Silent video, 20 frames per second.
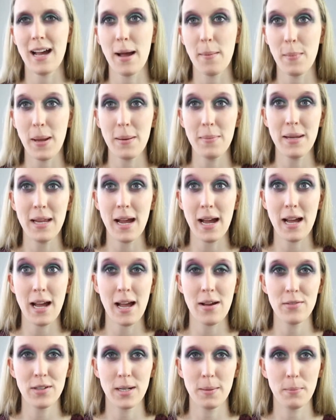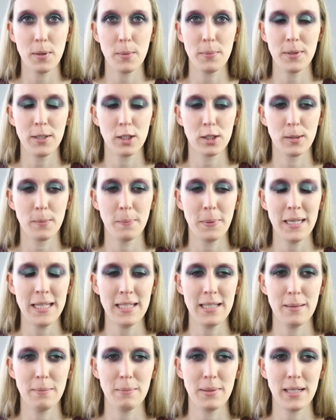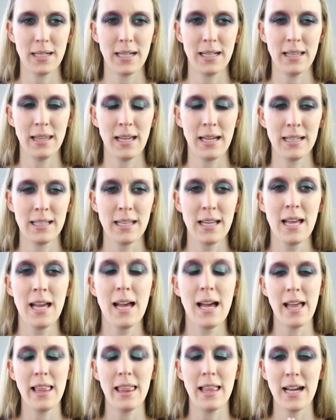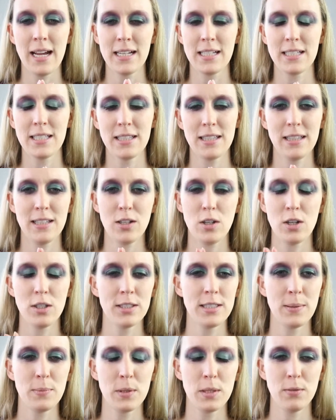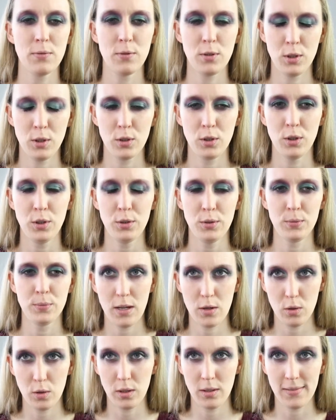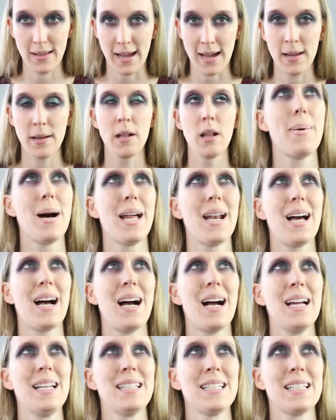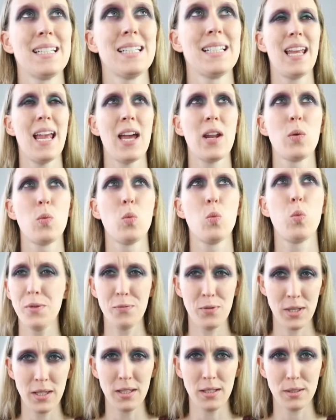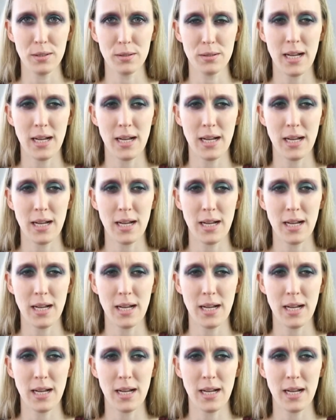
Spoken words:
Maybe I have an unpopular opinion, but I liked the concept of voodoo and all of that, but I didn't get the villain.